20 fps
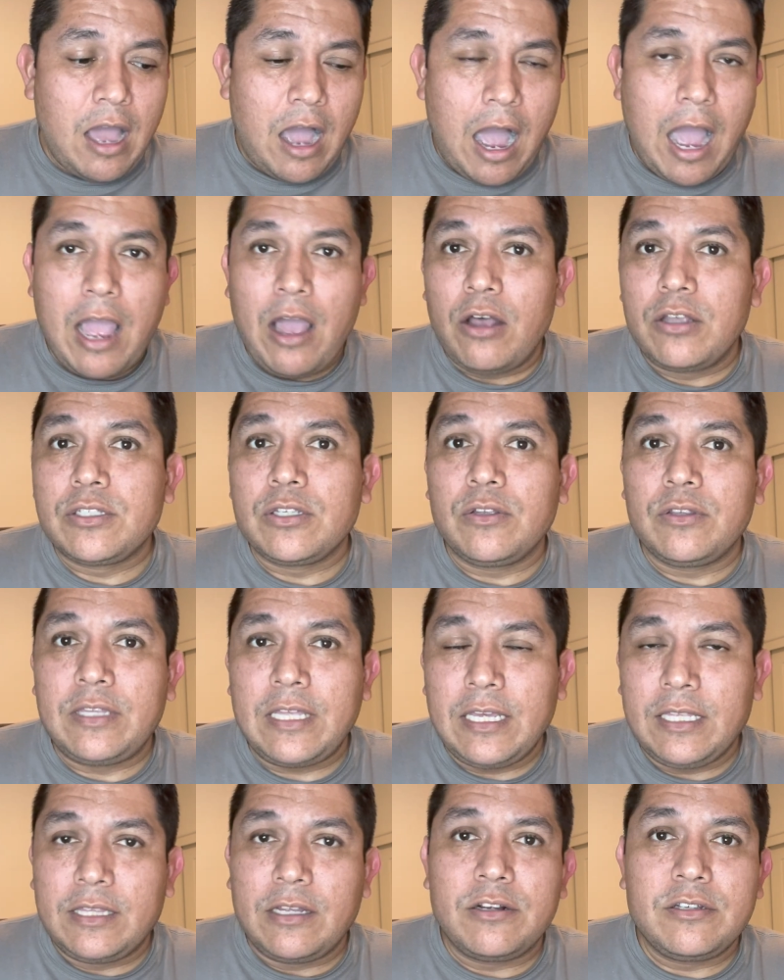I also
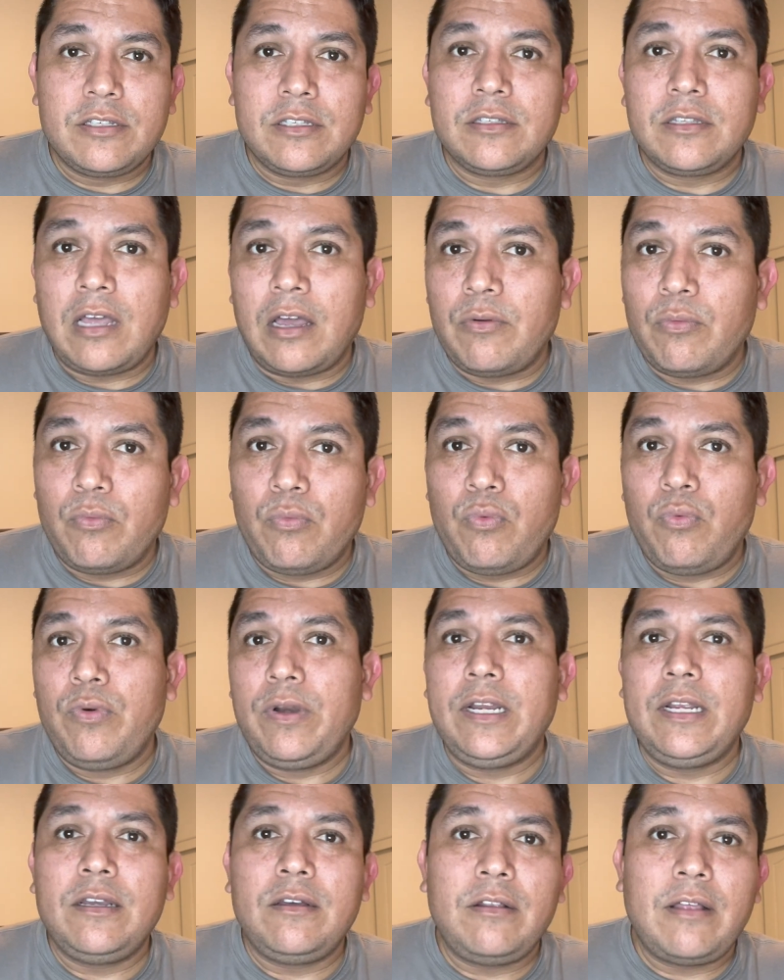think there's a
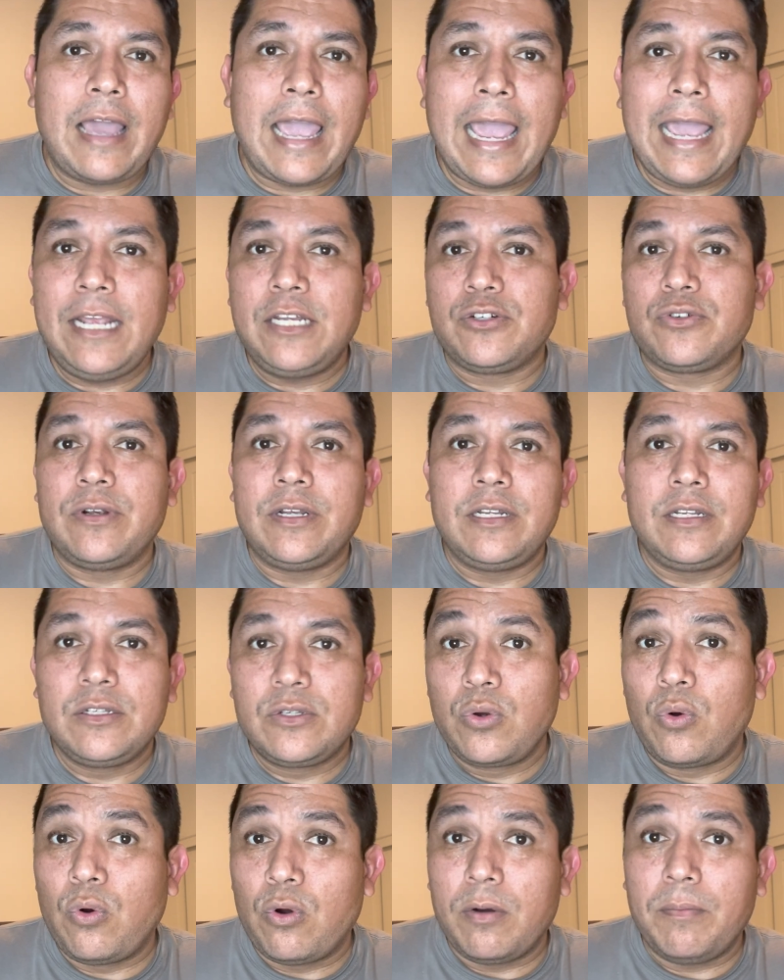real hatred
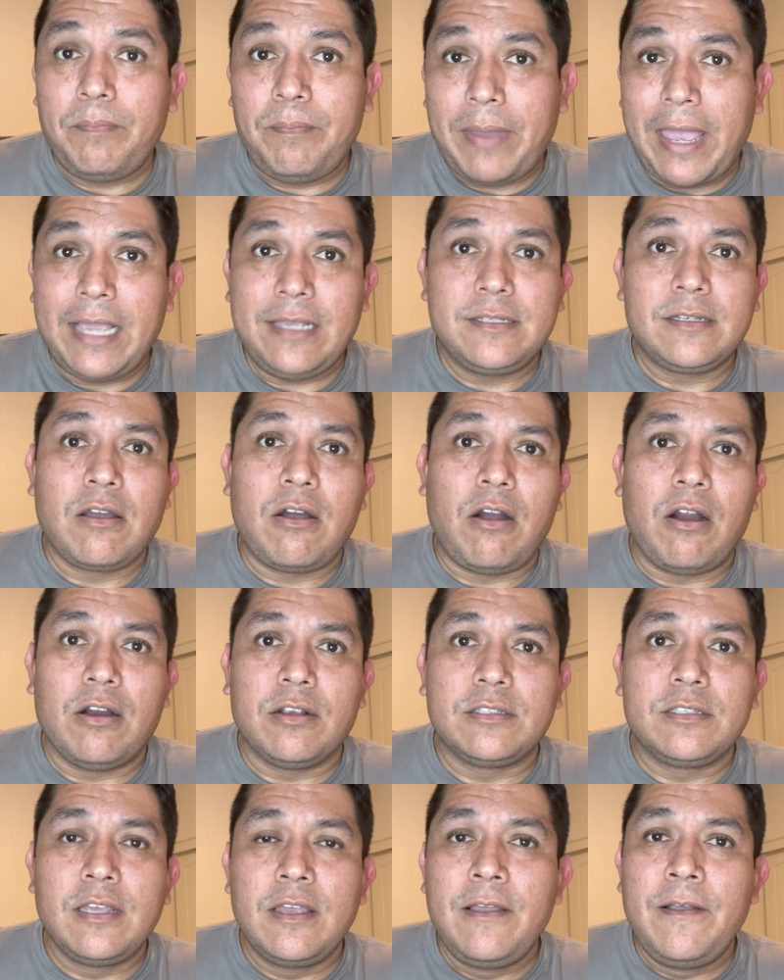toward base
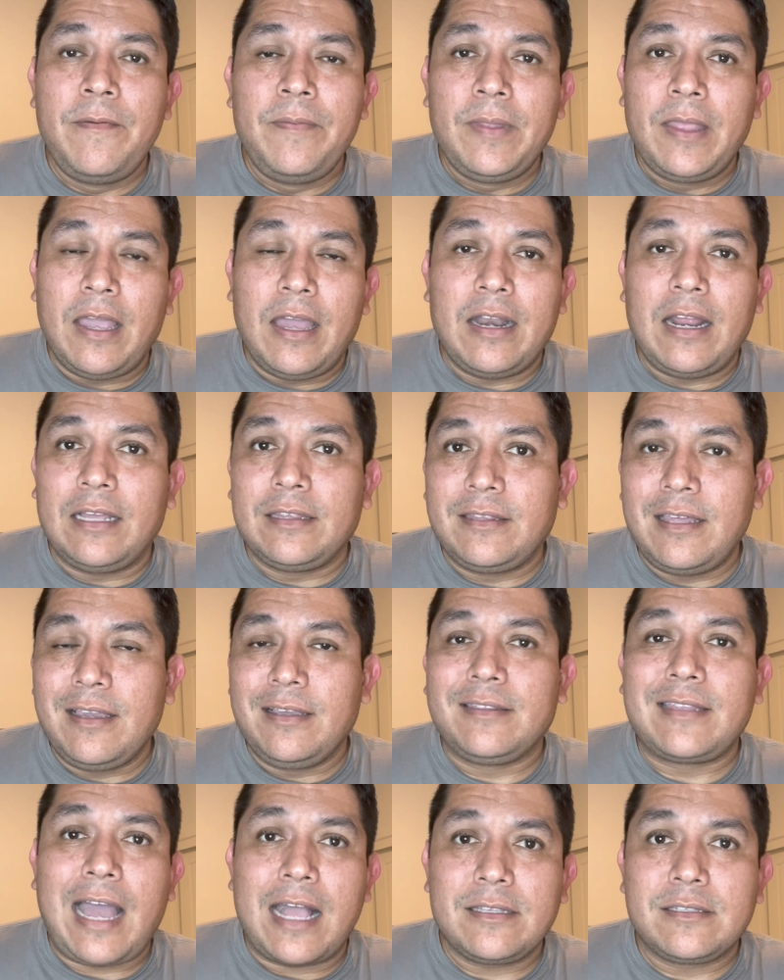cards, and I
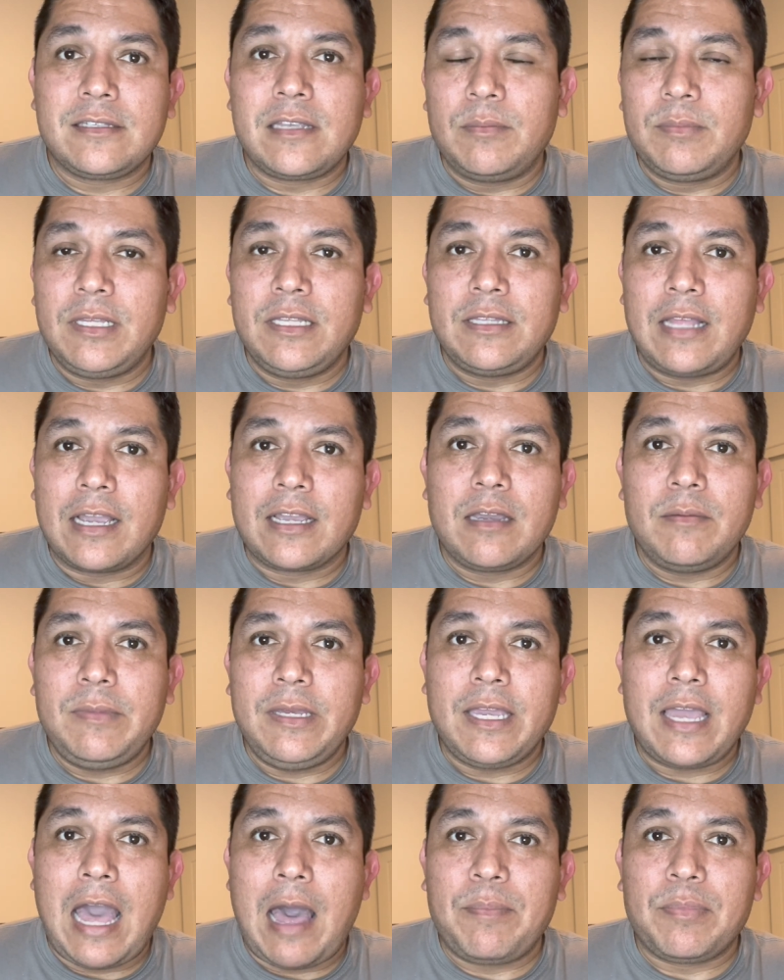think that's something that can be
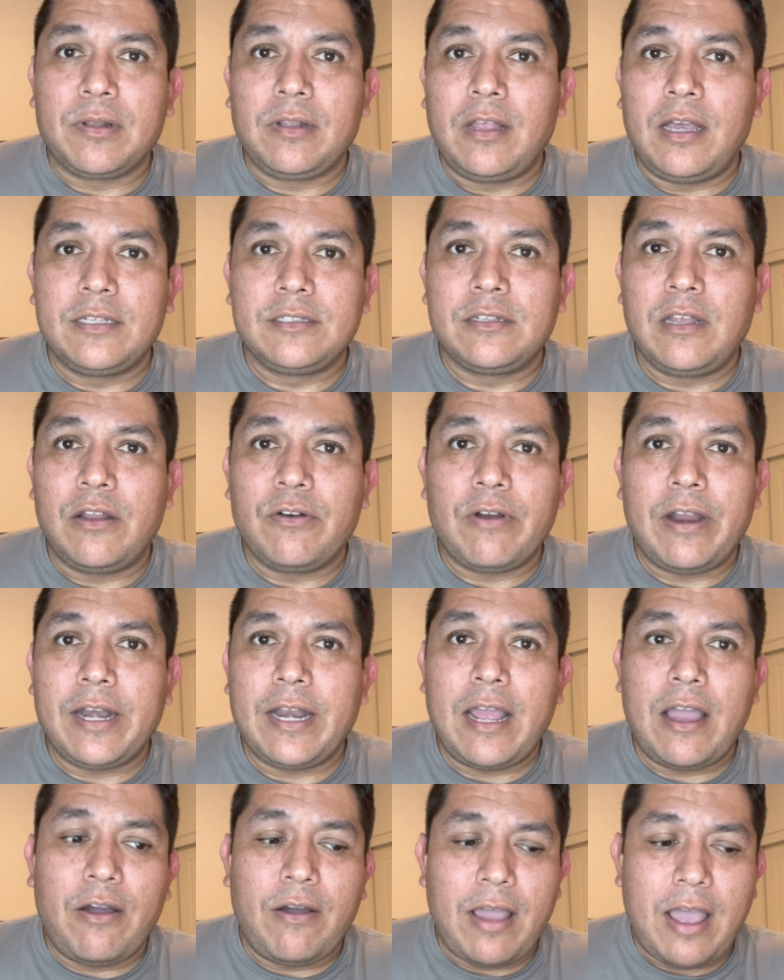capitalized on right
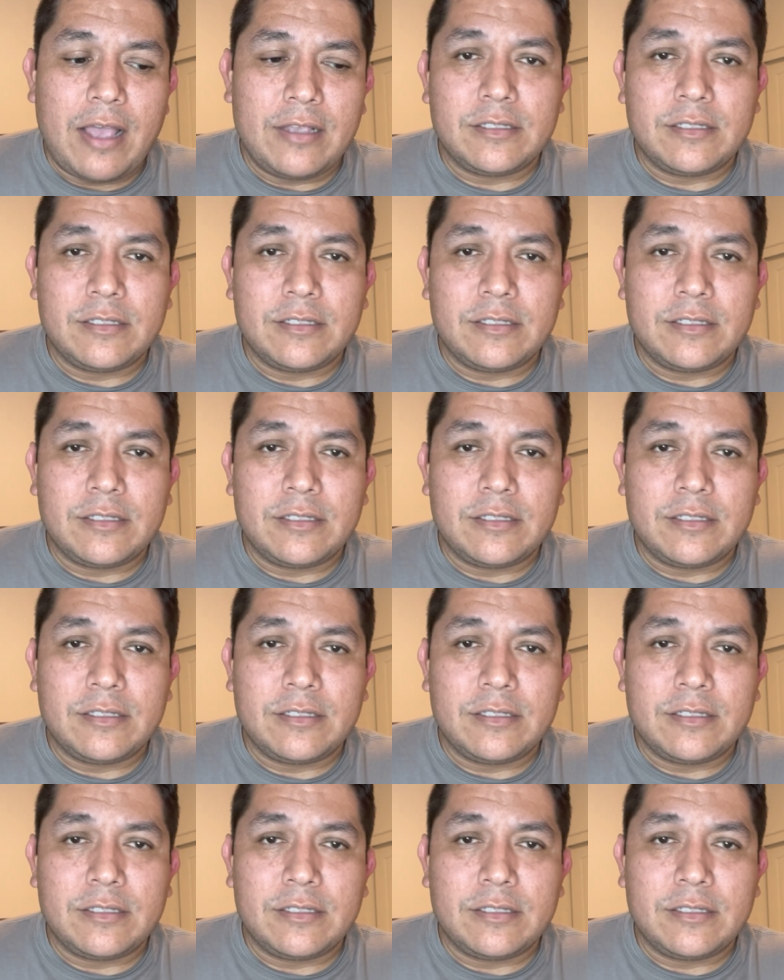now.